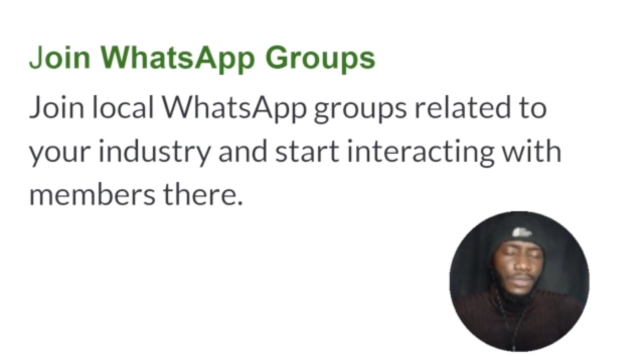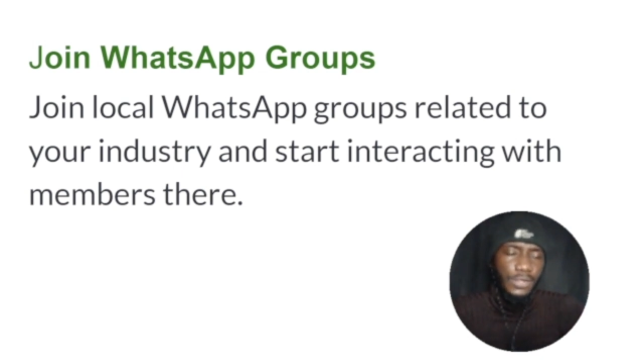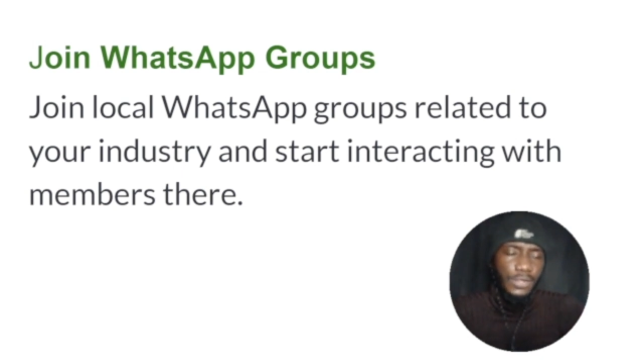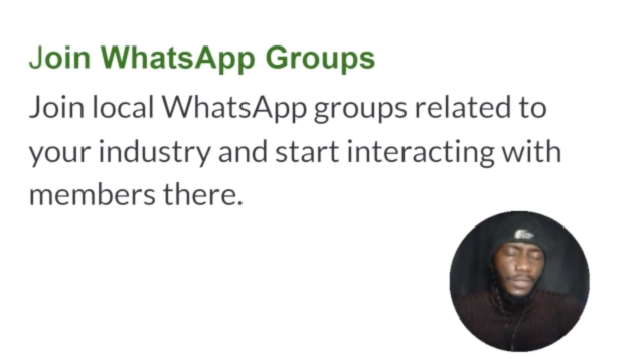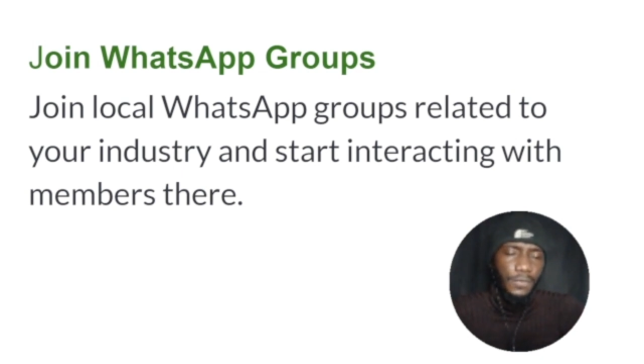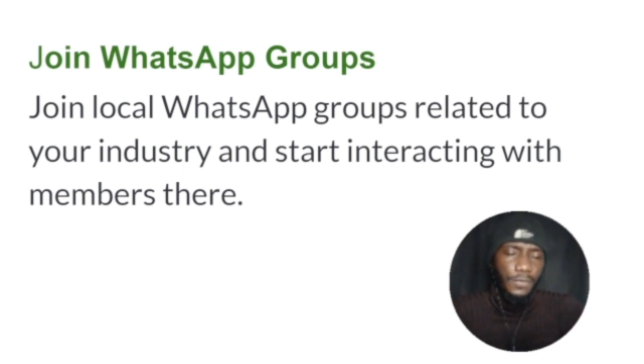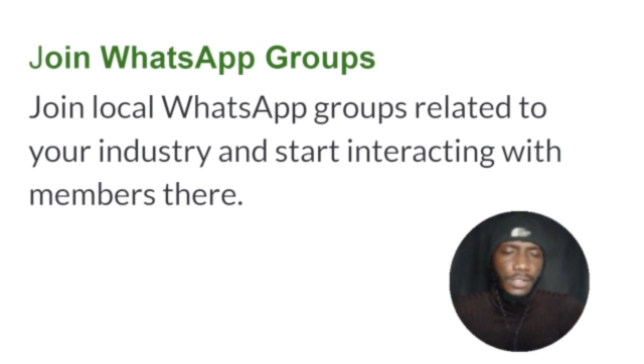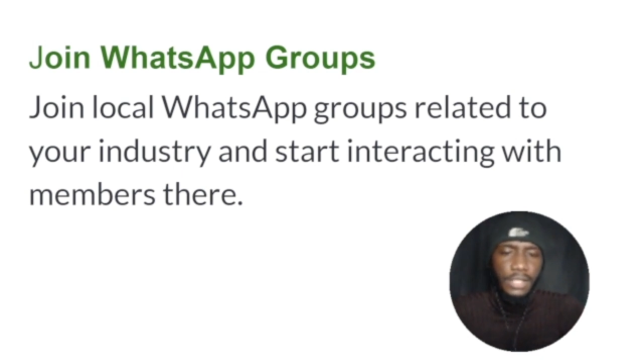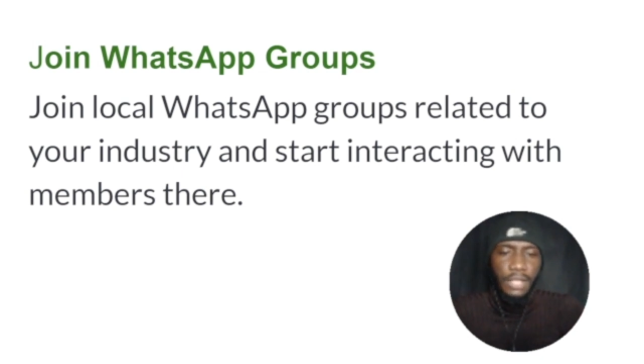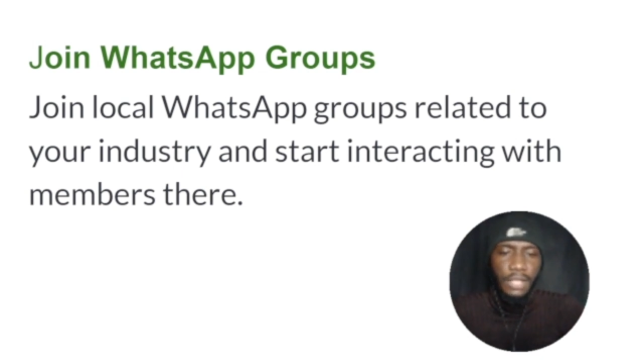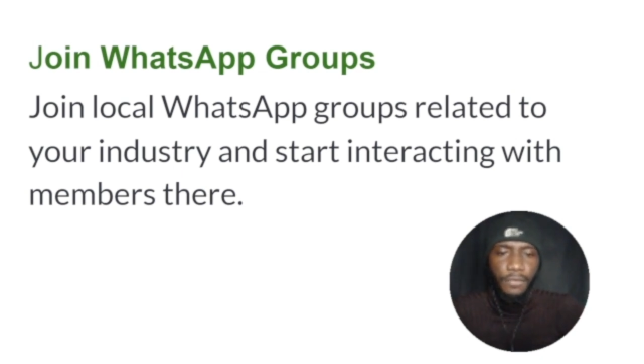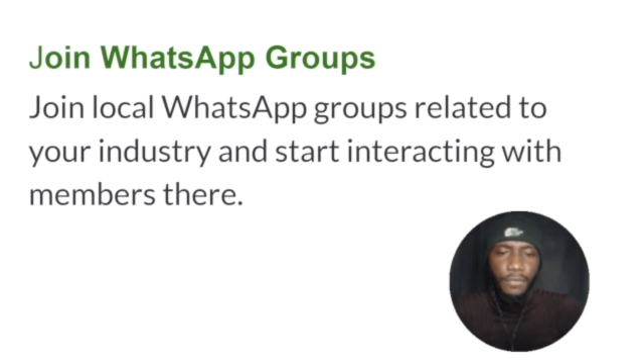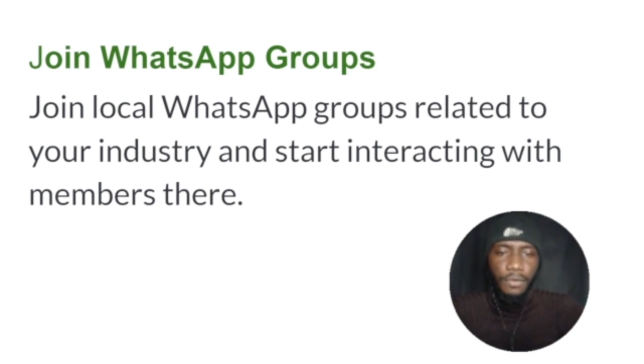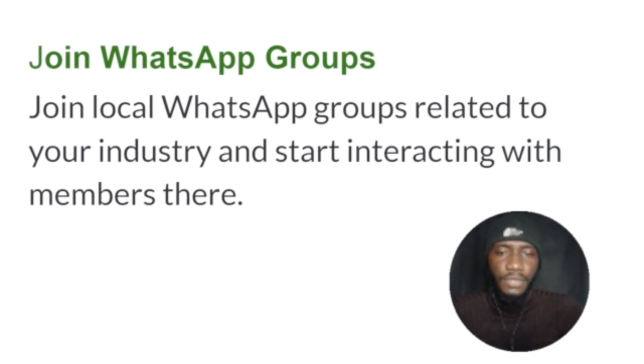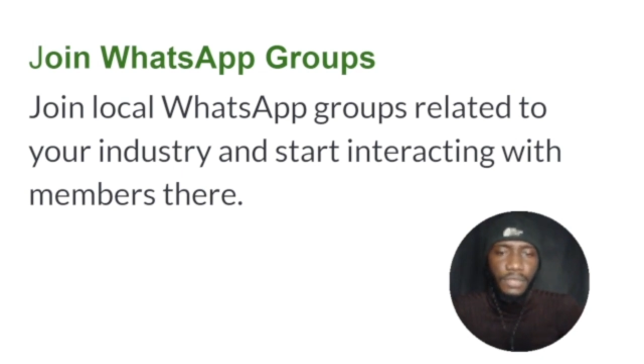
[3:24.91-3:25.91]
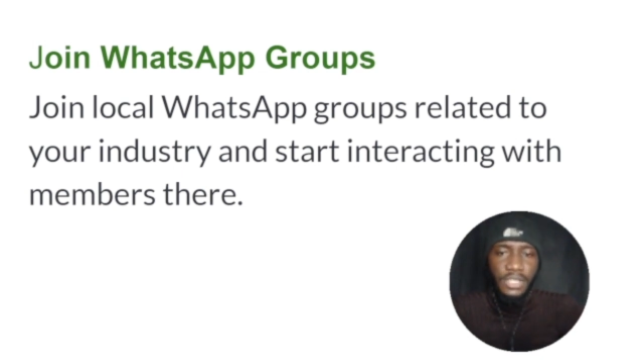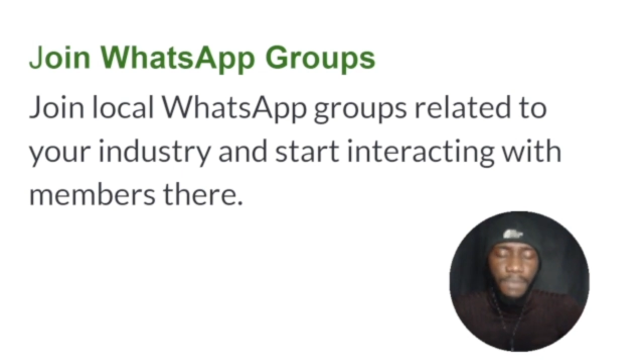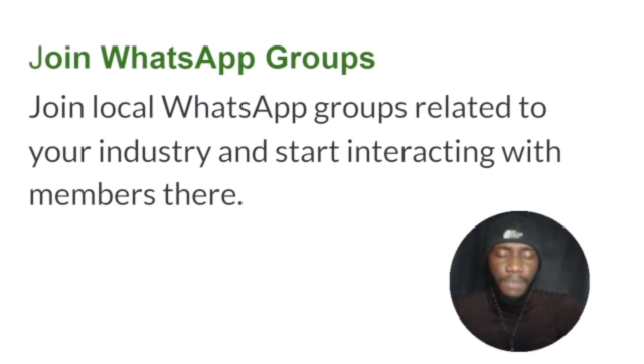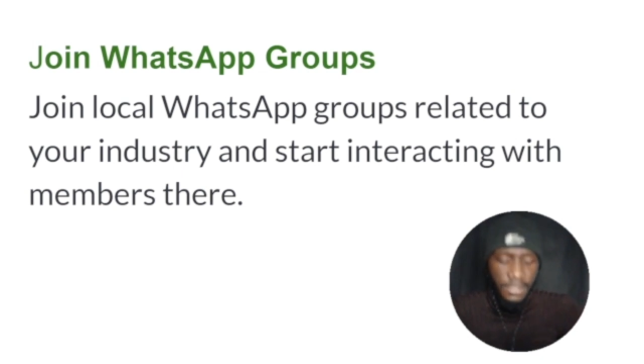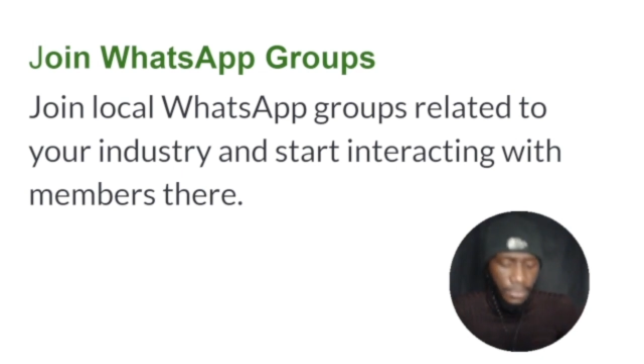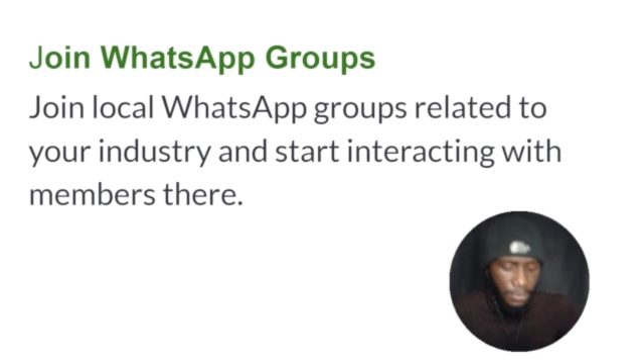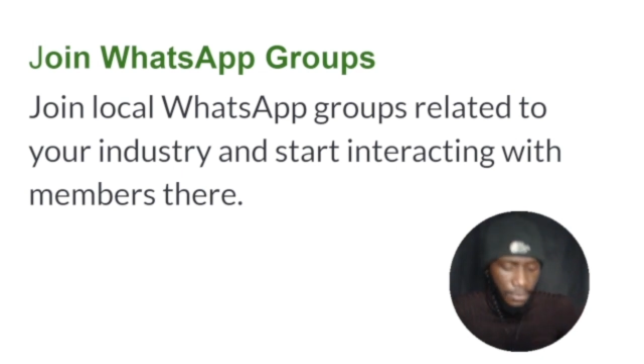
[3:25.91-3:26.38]
tons of contact from this
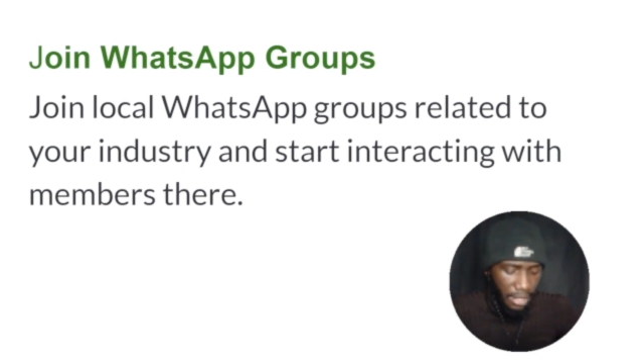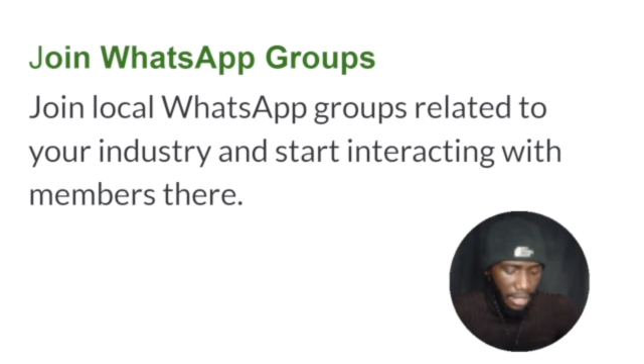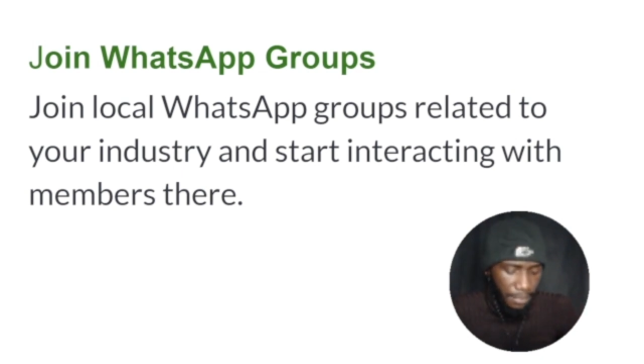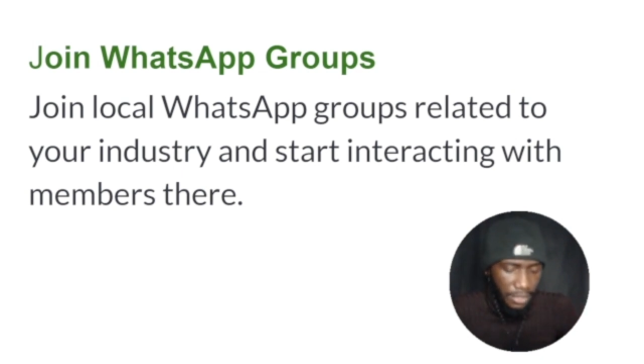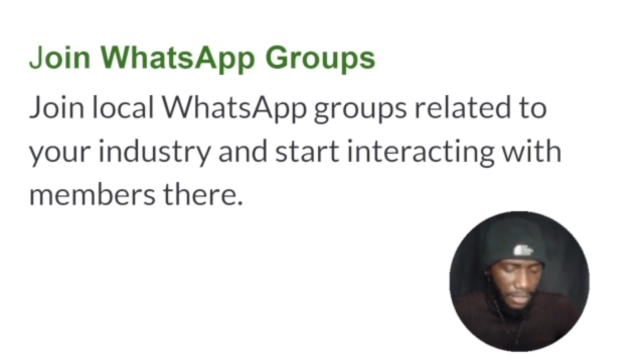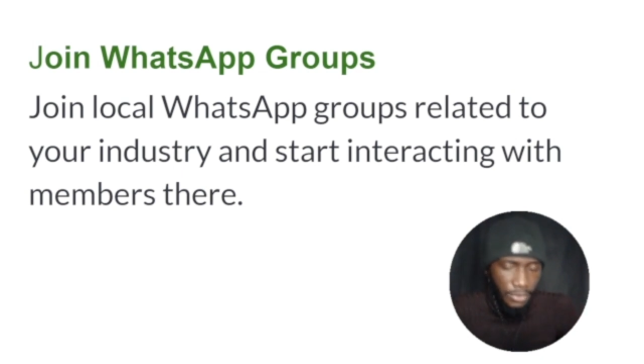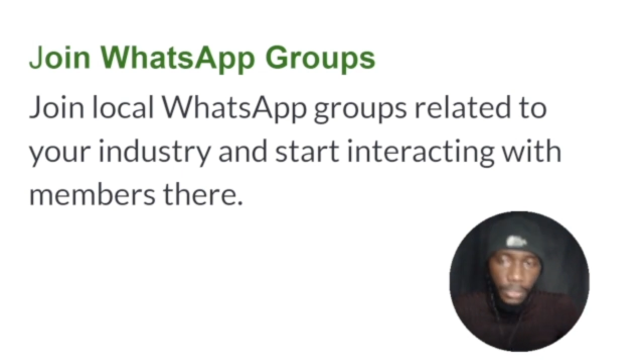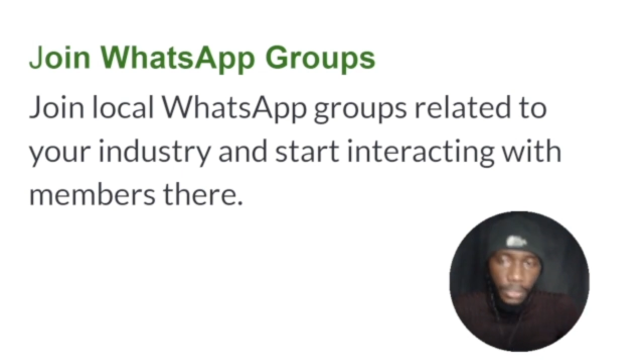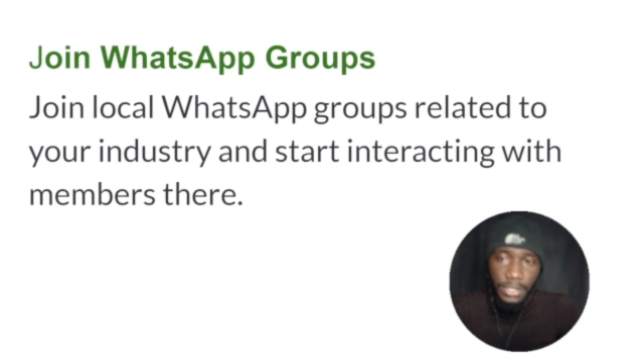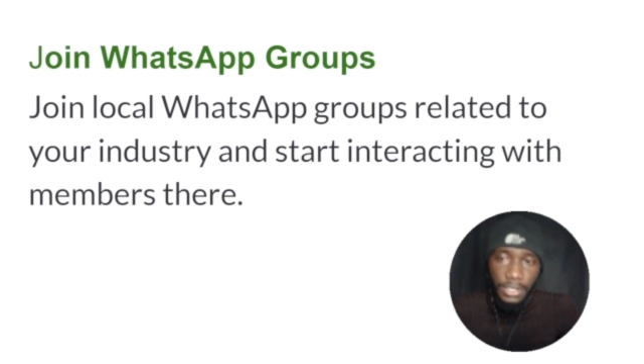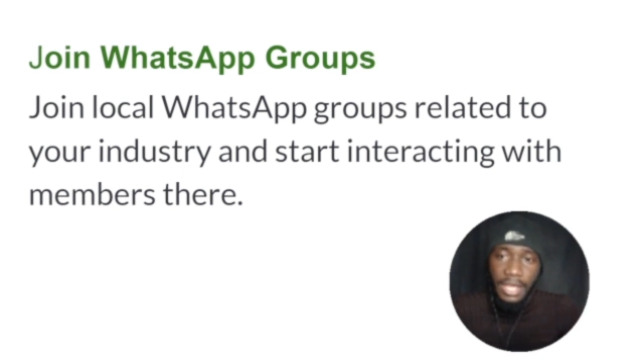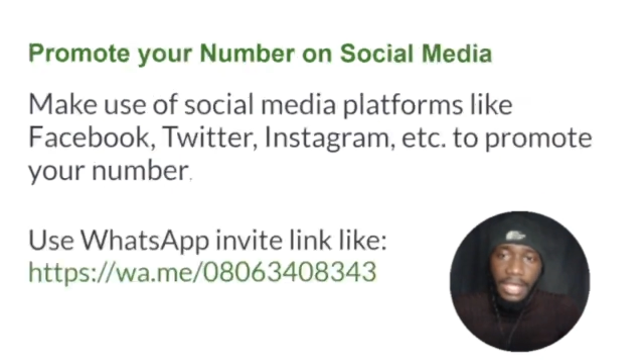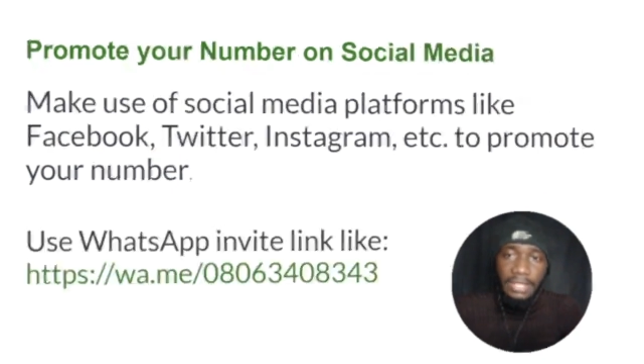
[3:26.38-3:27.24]
particular method.